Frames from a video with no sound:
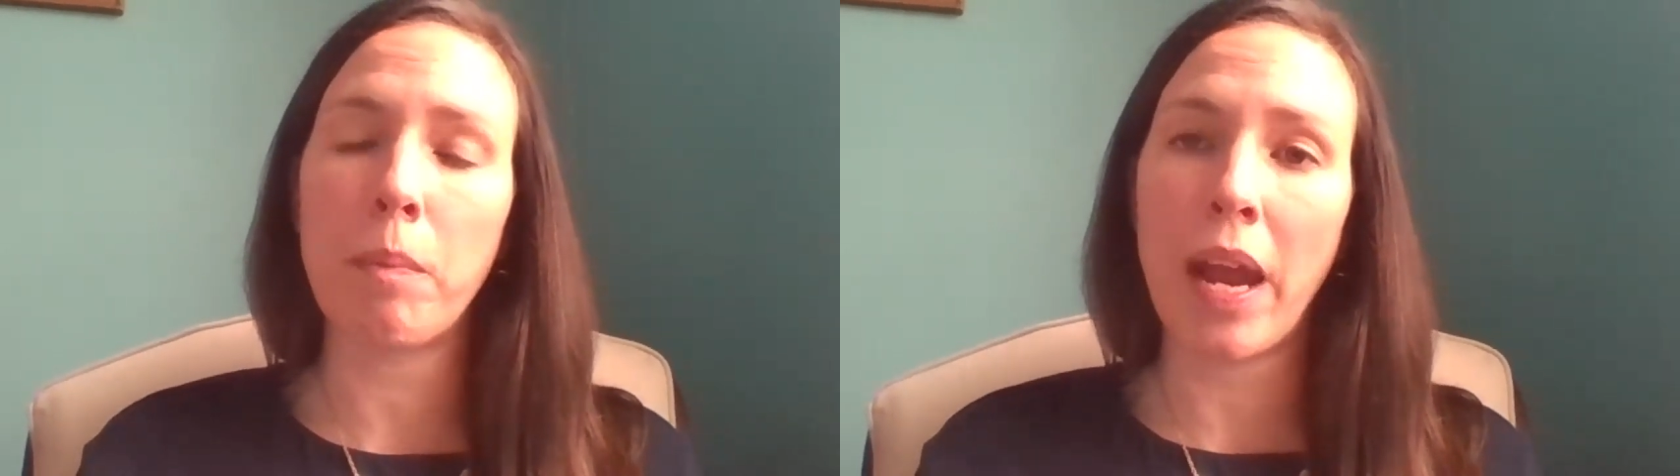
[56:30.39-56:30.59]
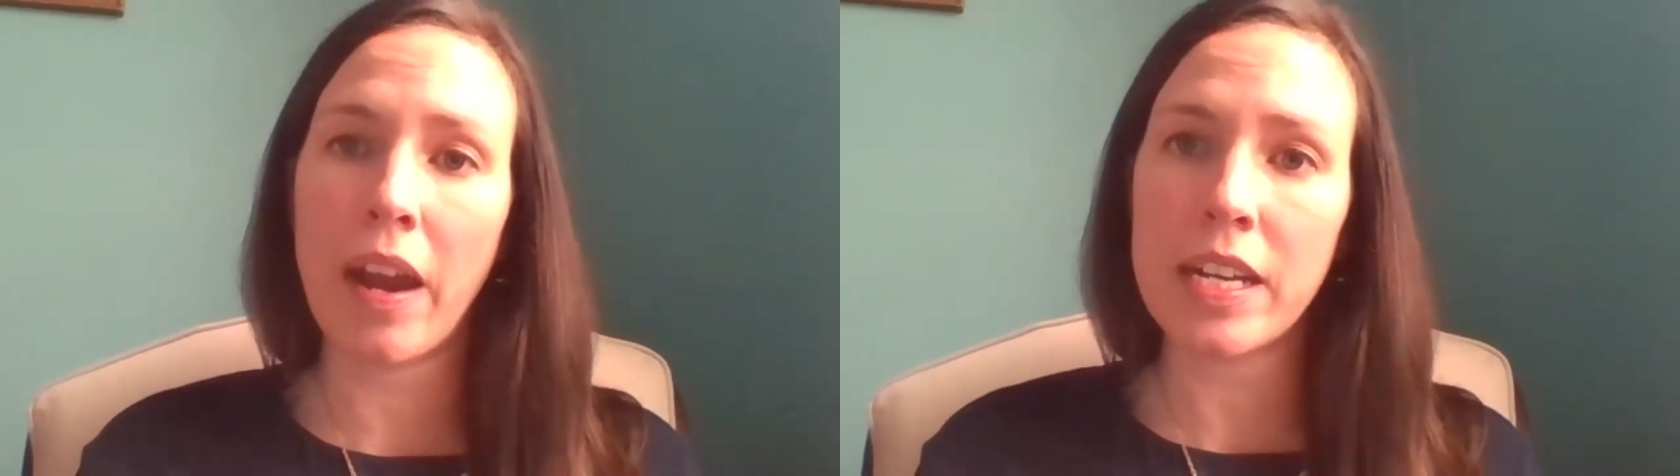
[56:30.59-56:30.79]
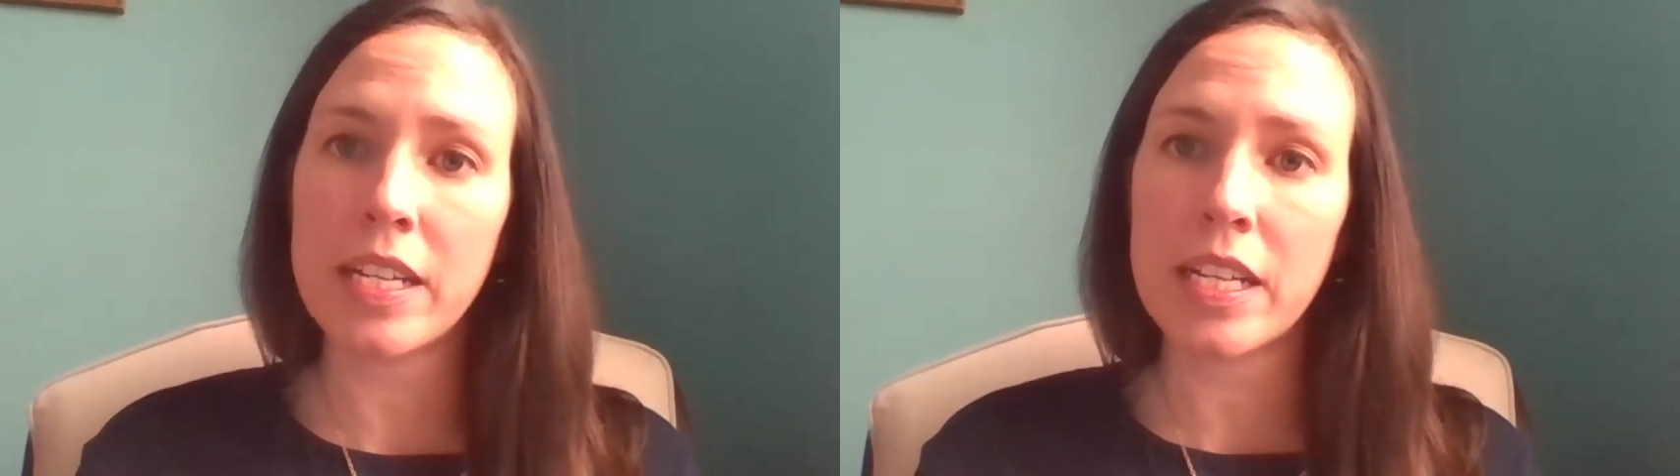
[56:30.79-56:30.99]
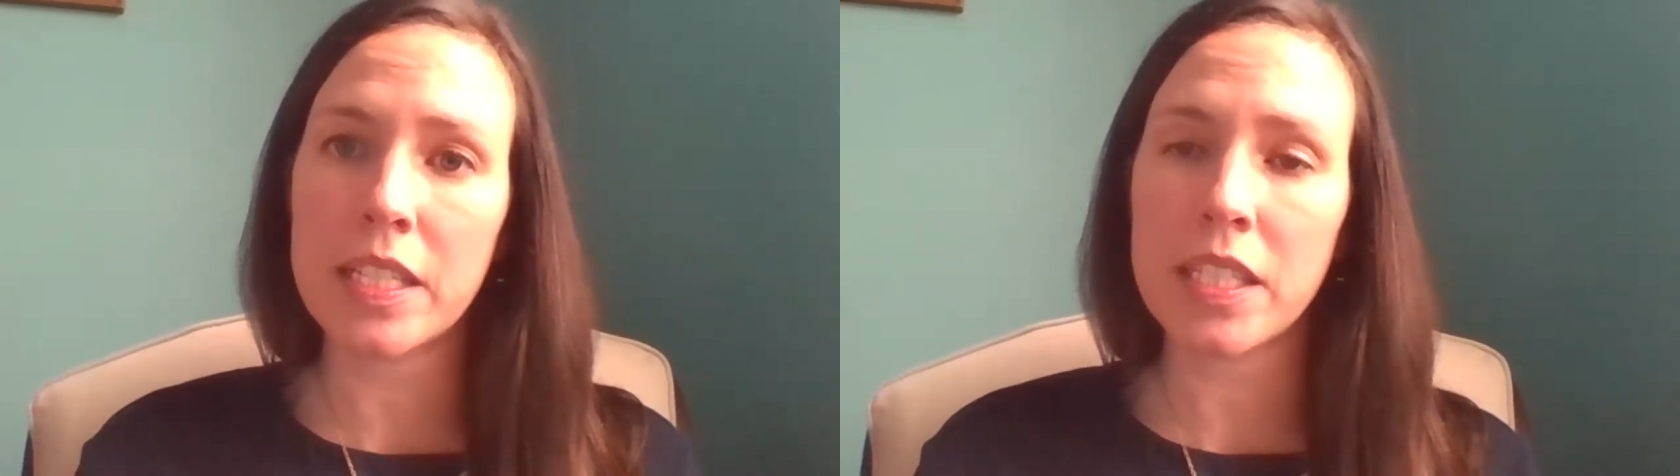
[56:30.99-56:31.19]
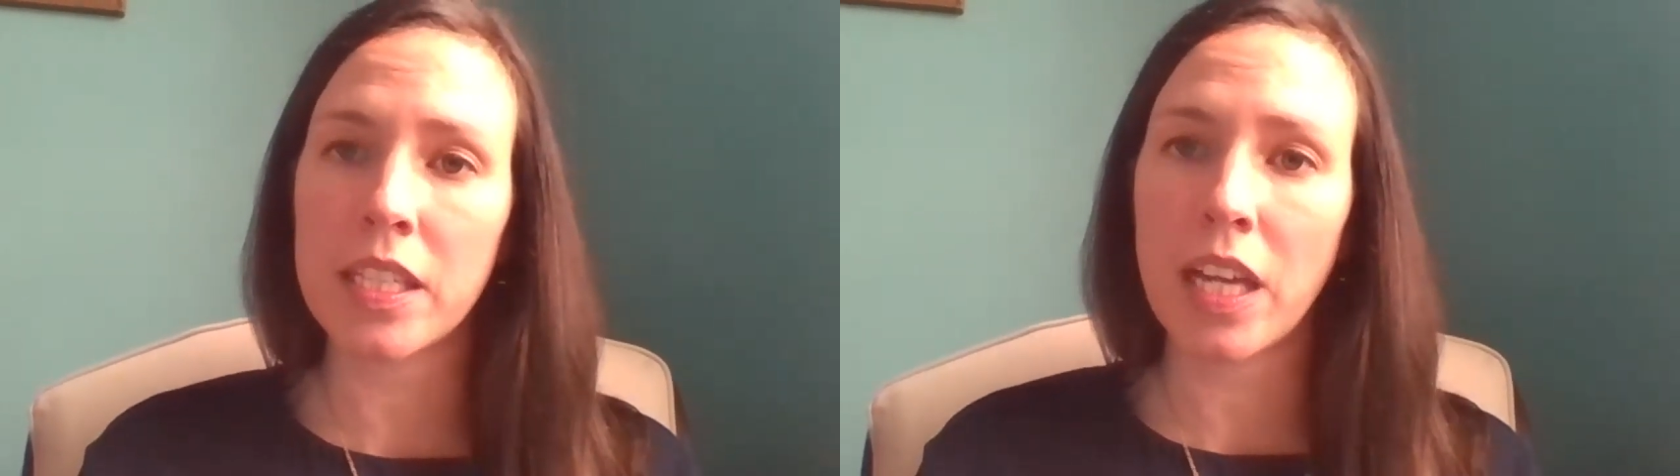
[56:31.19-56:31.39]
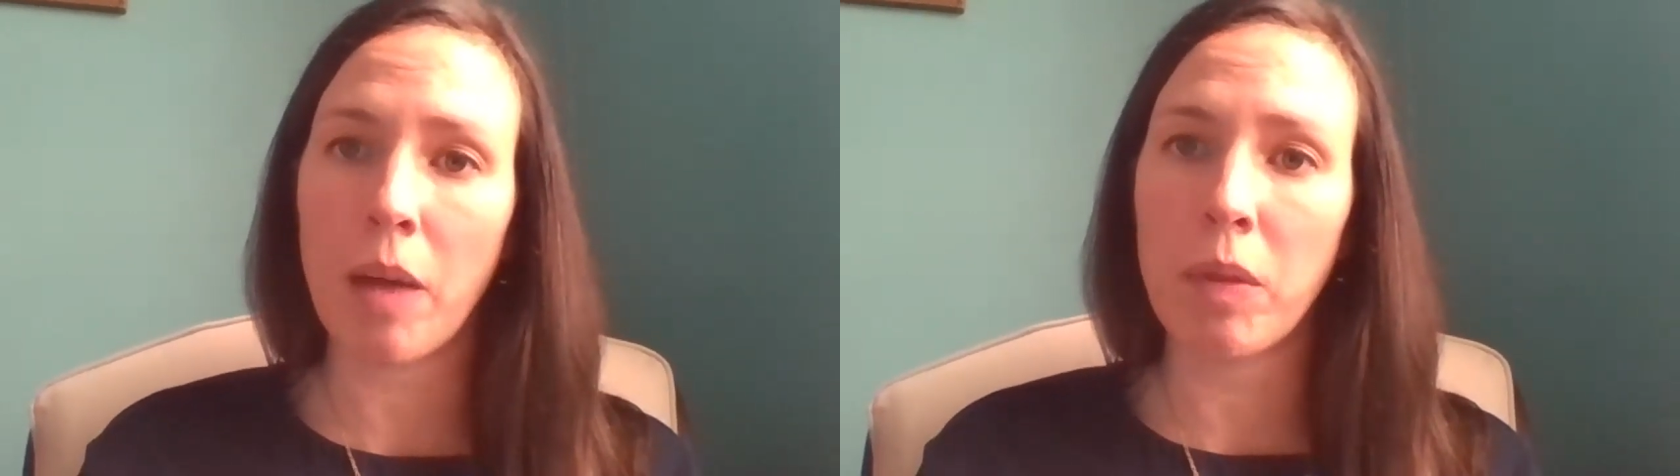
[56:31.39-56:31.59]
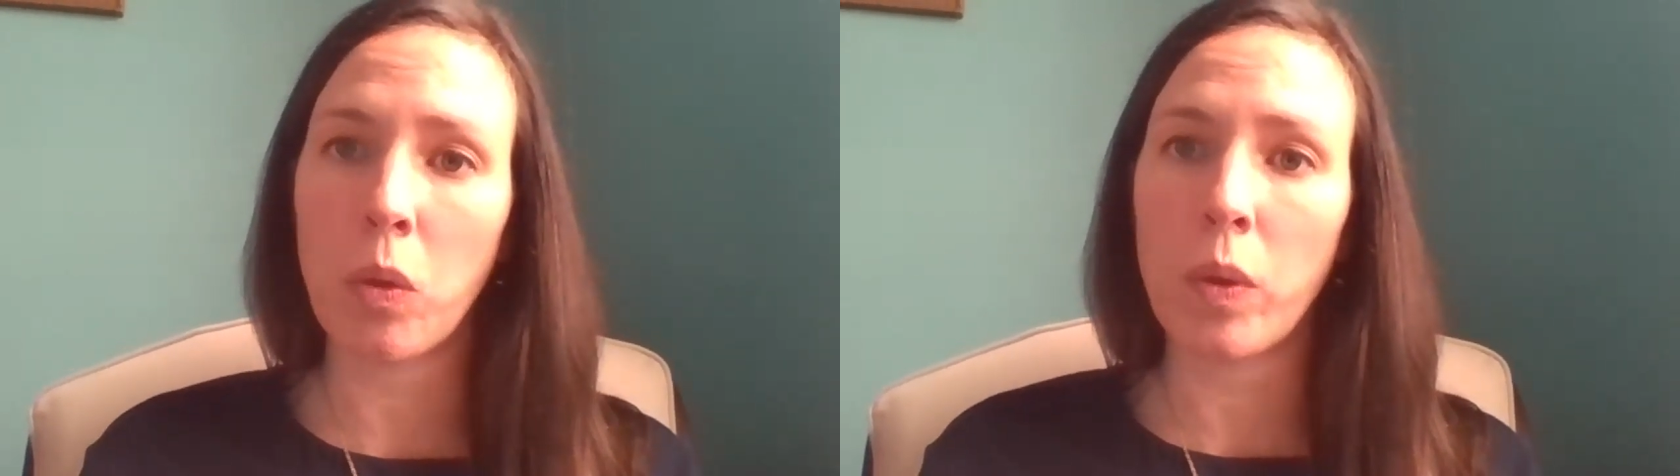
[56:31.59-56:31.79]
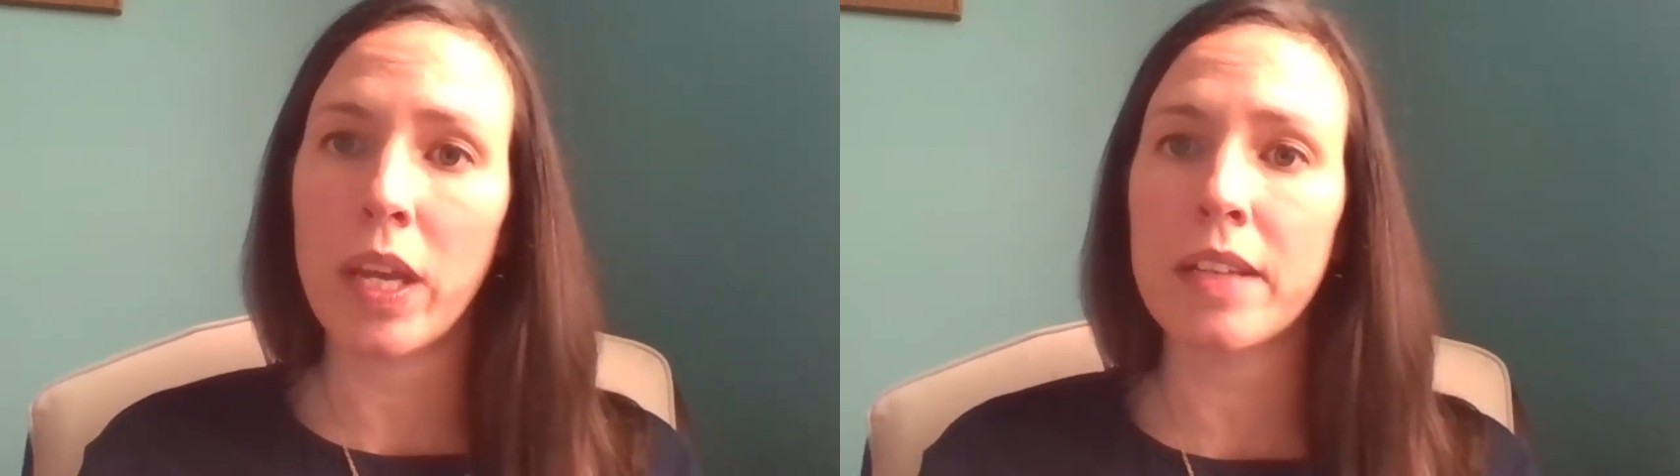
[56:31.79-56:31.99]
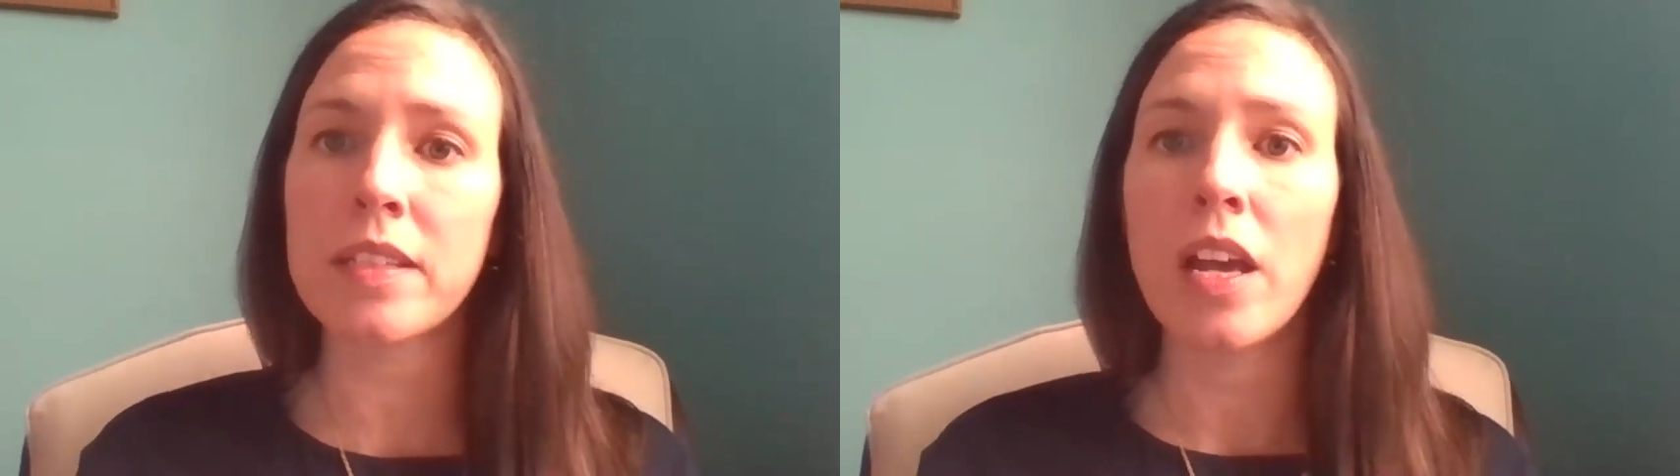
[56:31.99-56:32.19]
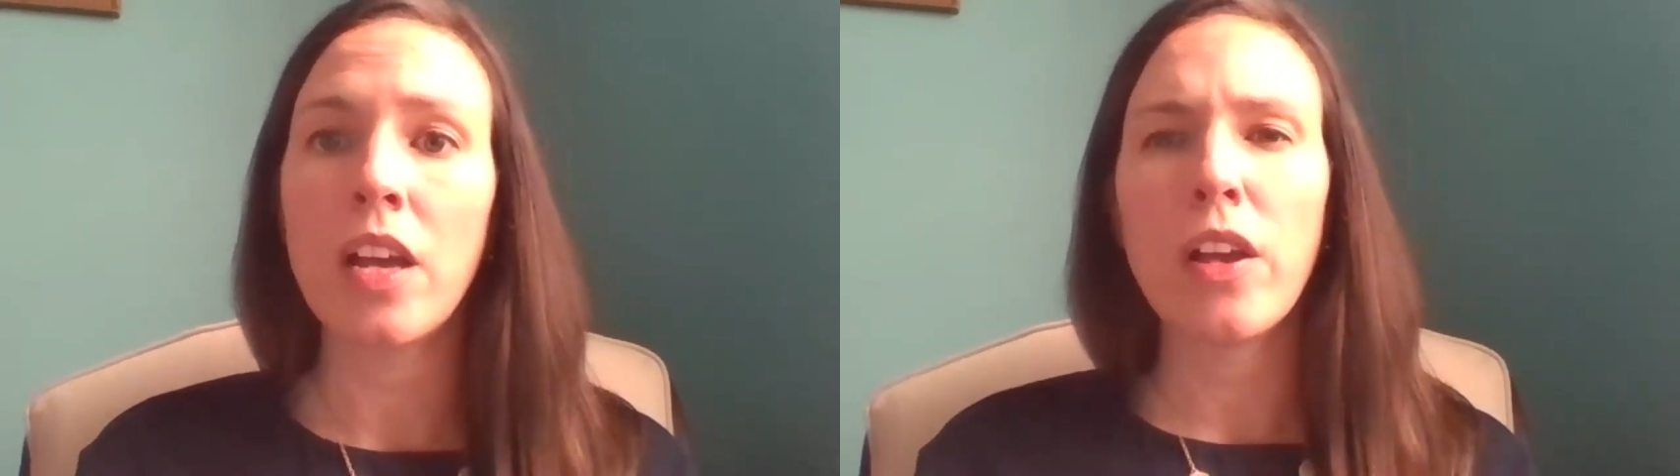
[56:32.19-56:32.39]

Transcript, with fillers: preparedness in the coming weeks.